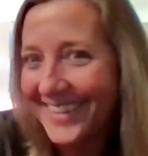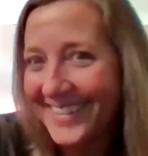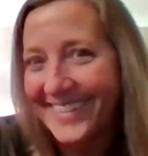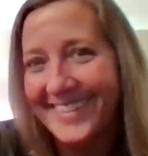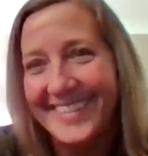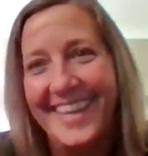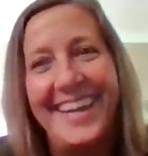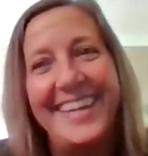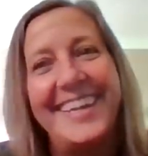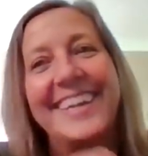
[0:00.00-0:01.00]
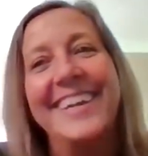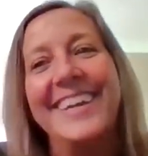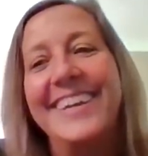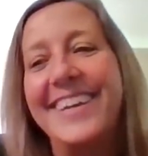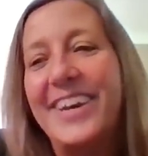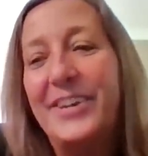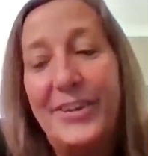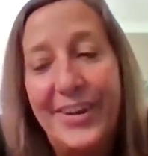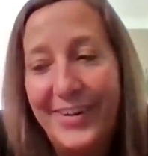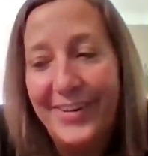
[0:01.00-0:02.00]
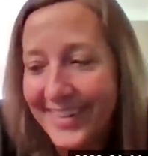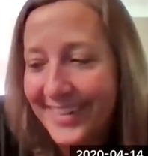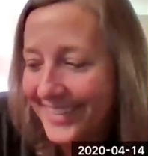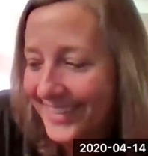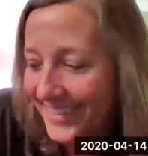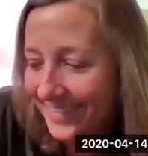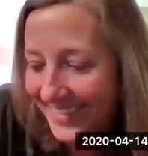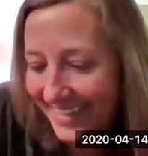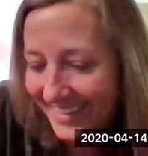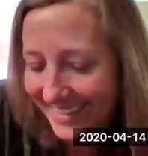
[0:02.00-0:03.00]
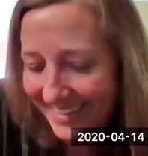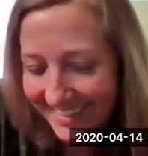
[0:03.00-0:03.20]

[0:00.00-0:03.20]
it's just like, I don't know. It just seems like.